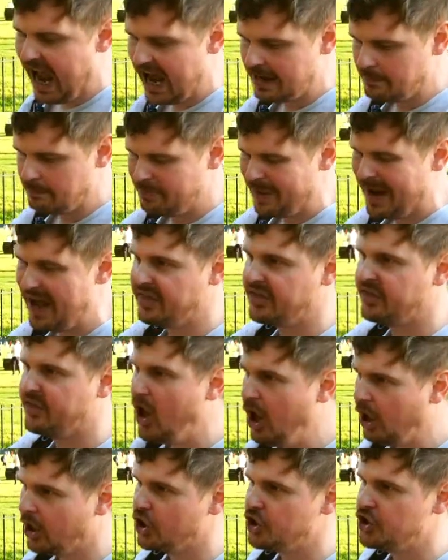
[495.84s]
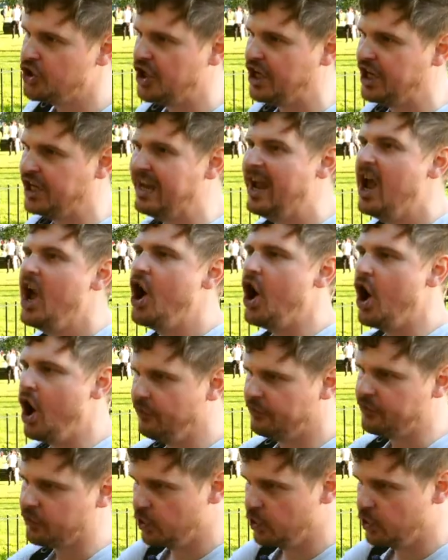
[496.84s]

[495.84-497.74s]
and pathology of